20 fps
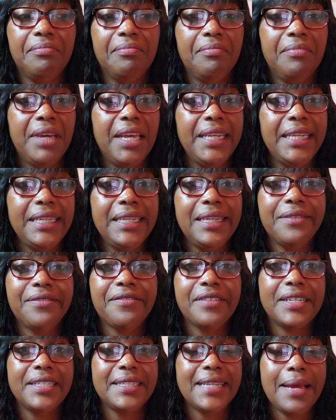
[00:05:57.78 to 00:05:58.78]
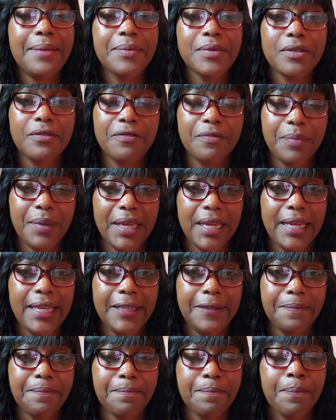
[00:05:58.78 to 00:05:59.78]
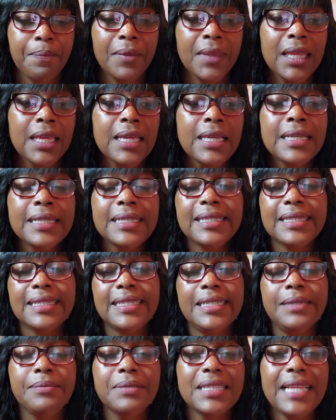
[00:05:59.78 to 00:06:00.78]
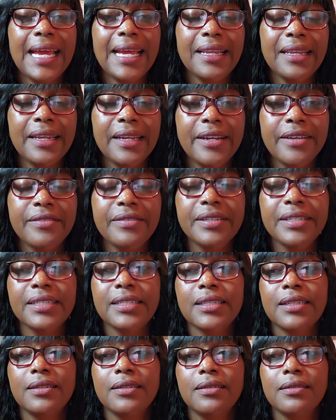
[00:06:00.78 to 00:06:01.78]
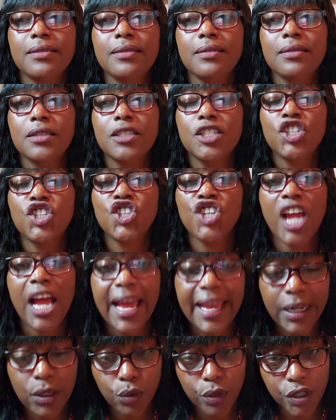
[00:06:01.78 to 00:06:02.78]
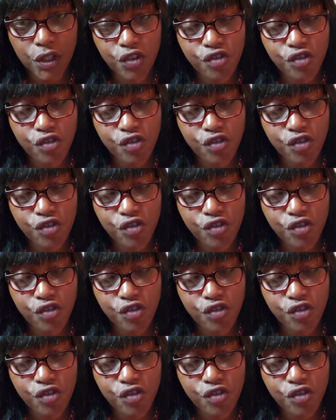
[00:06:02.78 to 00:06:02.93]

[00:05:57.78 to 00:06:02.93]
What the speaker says: Many different types of pain. Seems like there's childhood